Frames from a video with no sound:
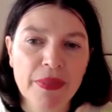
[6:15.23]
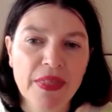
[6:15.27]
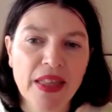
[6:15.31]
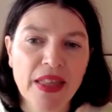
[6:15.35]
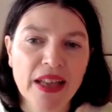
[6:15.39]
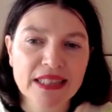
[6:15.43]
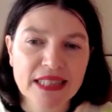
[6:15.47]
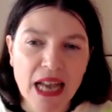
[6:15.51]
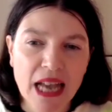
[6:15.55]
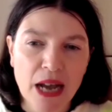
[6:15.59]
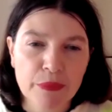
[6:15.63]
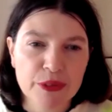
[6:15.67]
and
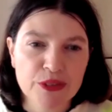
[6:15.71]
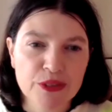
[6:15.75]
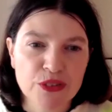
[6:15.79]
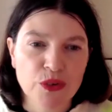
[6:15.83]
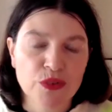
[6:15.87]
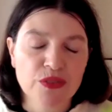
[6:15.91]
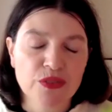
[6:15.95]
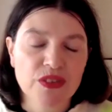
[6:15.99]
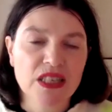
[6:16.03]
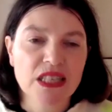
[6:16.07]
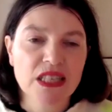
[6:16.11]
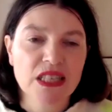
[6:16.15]
that's how we
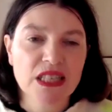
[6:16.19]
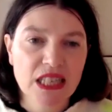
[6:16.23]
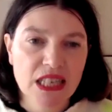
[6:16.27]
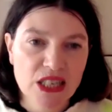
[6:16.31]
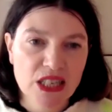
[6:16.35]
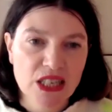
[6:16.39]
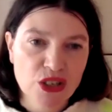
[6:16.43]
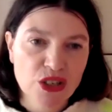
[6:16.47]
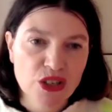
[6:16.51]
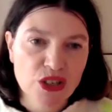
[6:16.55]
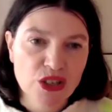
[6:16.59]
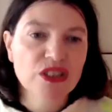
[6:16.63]
sort of
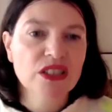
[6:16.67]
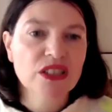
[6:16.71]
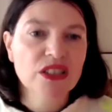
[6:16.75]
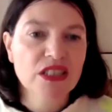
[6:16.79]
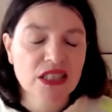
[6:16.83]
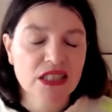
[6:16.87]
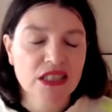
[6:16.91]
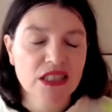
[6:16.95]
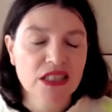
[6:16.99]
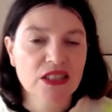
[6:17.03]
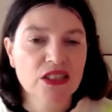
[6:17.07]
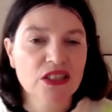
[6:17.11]
continued
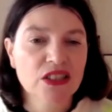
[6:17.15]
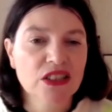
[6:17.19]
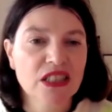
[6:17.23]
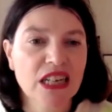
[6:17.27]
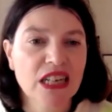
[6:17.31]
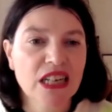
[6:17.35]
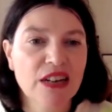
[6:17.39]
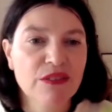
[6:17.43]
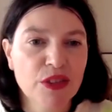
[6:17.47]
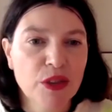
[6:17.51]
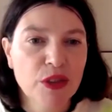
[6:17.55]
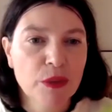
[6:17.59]
to, to
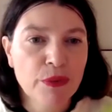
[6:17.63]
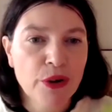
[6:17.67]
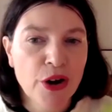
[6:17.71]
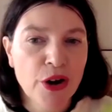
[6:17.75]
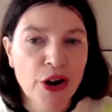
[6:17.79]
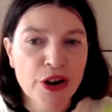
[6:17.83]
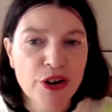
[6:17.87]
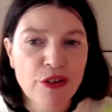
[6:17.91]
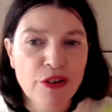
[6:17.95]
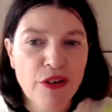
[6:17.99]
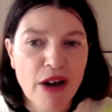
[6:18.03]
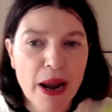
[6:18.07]
deliver the
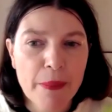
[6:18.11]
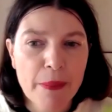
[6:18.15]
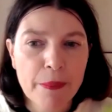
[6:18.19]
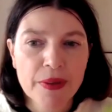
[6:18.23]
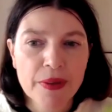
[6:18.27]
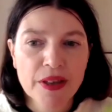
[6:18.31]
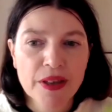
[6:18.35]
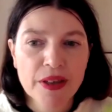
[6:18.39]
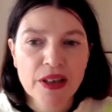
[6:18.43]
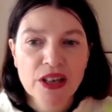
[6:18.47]
programme.